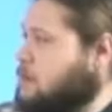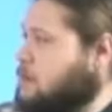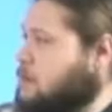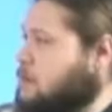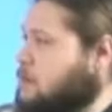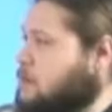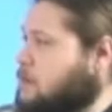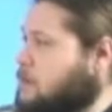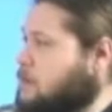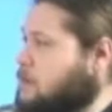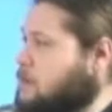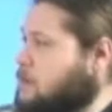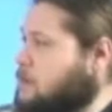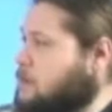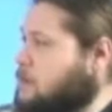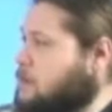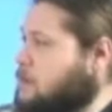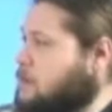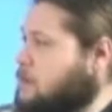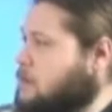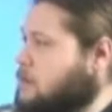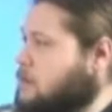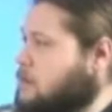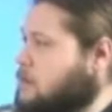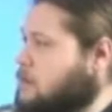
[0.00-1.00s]

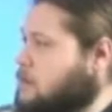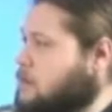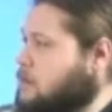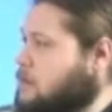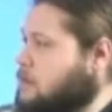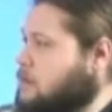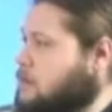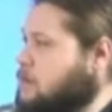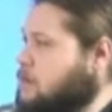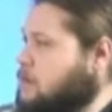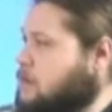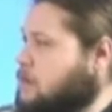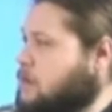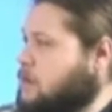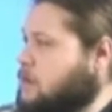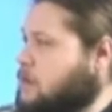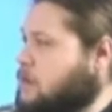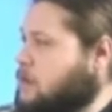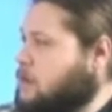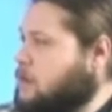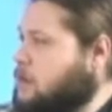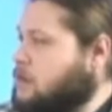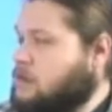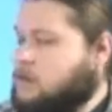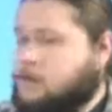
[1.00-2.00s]

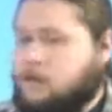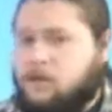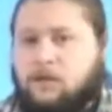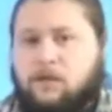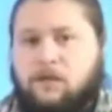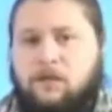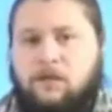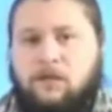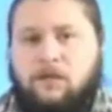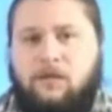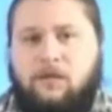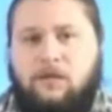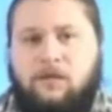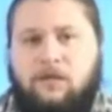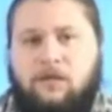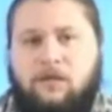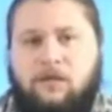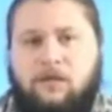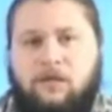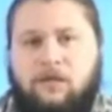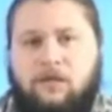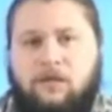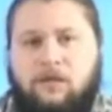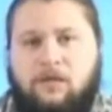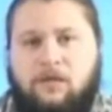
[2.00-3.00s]

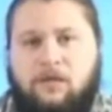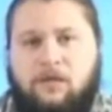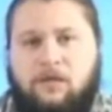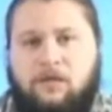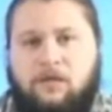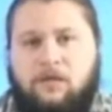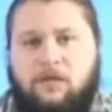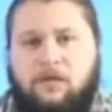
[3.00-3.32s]
This person isn't speaking.